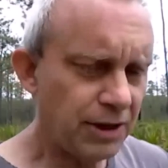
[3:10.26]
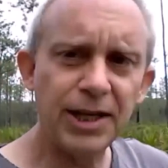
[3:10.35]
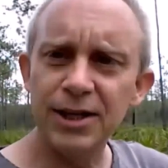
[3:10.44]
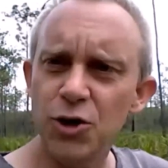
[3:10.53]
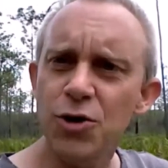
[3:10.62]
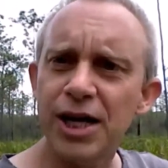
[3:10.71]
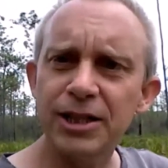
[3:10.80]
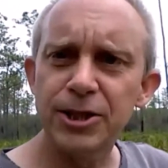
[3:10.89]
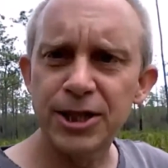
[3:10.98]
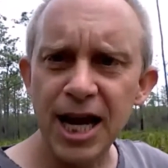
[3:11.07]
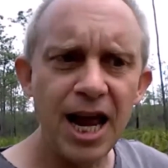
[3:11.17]
but they do
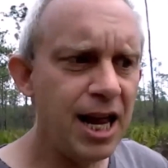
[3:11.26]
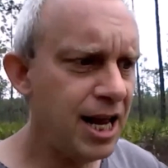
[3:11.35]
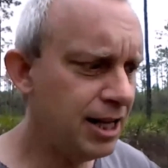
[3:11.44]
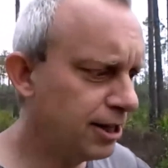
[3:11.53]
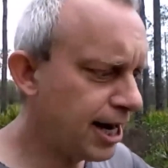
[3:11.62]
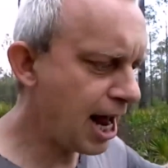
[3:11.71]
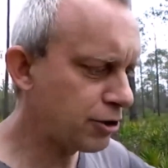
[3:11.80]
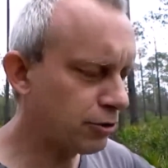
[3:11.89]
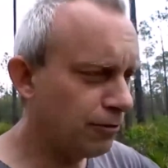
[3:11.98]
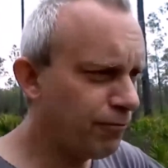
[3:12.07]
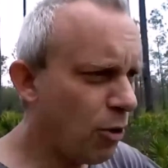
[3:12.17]
get to stay in the
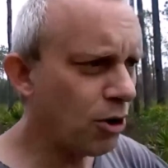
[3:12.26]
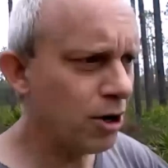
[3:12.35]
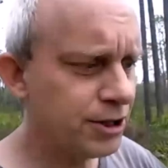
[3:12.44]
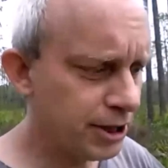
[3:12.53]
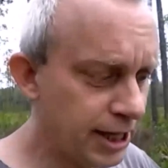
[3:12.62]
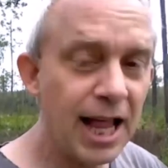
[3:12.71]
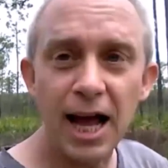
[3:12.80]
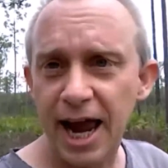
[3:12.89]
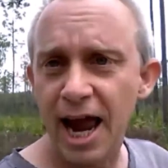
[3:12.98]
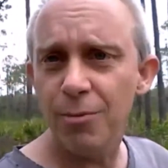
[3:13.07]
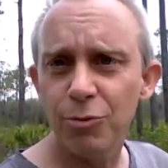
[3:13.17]
National Forest in
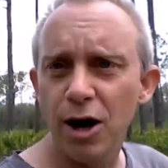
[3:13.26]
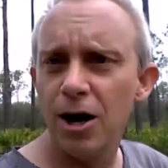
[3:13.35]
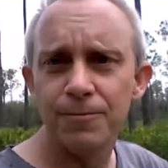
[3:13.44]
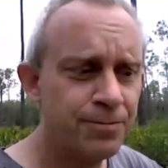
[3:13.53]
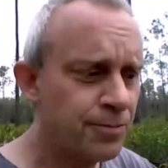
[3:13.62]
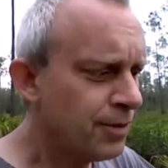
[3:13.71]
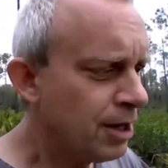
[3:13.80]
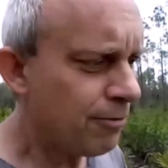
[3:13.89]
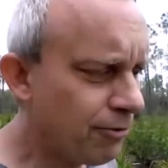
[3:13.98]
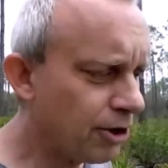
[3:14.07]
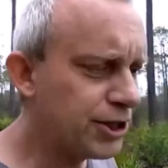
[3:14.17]
that campground
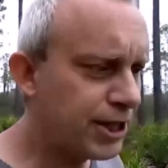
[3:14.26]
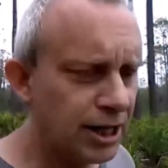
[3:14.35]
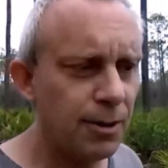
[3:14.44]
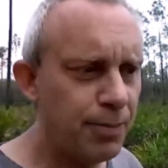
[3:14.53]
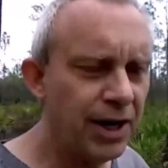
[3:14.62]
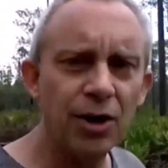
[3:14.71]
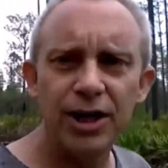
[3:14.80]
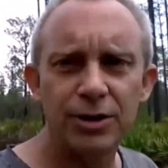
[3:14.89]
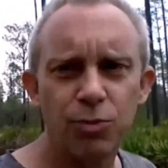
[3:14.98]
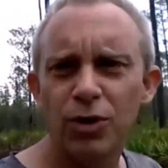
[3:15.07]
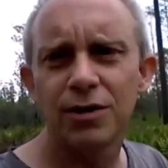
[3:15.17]
for extended
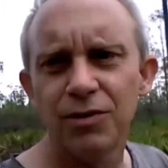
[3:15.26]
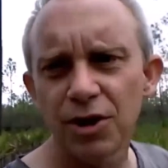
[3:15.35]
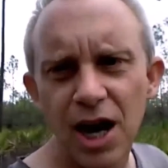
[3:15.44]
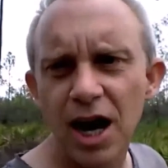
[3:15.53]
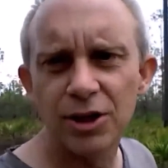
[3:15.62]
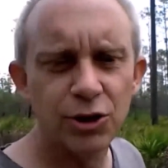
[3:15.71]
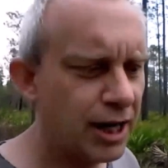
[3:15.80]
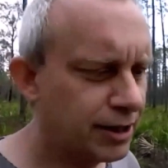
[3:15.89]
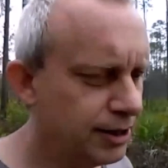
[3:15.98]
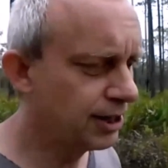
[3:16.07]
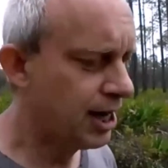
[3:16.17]
periods, whatever their
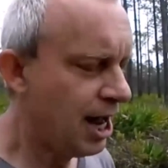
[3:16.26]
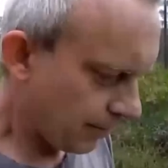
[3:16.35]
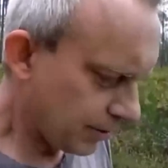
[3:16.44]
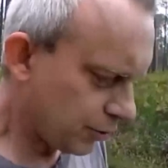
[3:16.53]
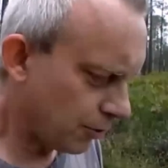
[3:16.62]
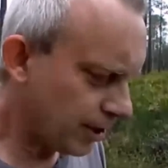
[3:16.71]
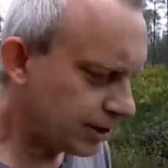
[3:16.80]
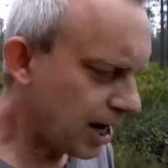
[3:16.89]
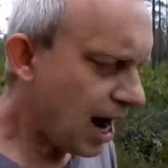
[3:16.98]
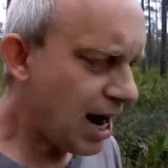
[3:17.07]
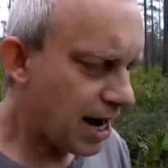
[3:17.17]
contract is. So
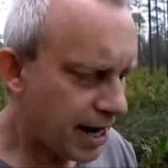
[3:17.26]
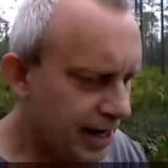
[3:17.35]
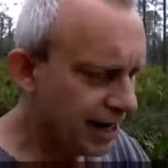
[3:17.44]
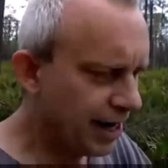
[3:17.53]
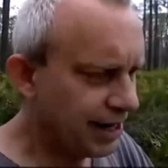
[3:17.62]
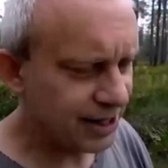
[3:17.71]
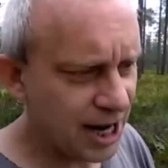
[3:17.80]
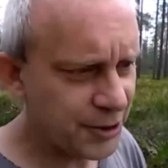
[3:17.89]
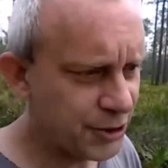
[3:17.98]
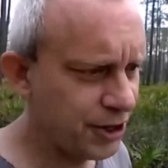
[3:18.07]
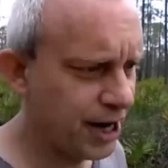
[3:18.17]
this guy
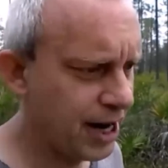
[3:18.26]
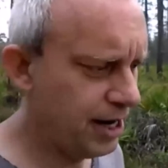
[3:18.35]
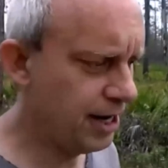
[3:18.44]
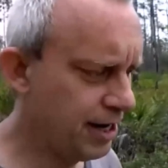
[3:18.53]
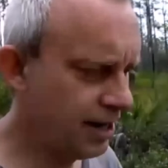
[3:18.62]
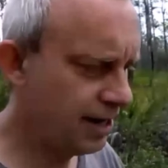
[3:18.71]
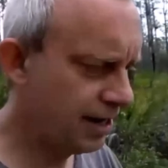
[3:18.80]
yesterday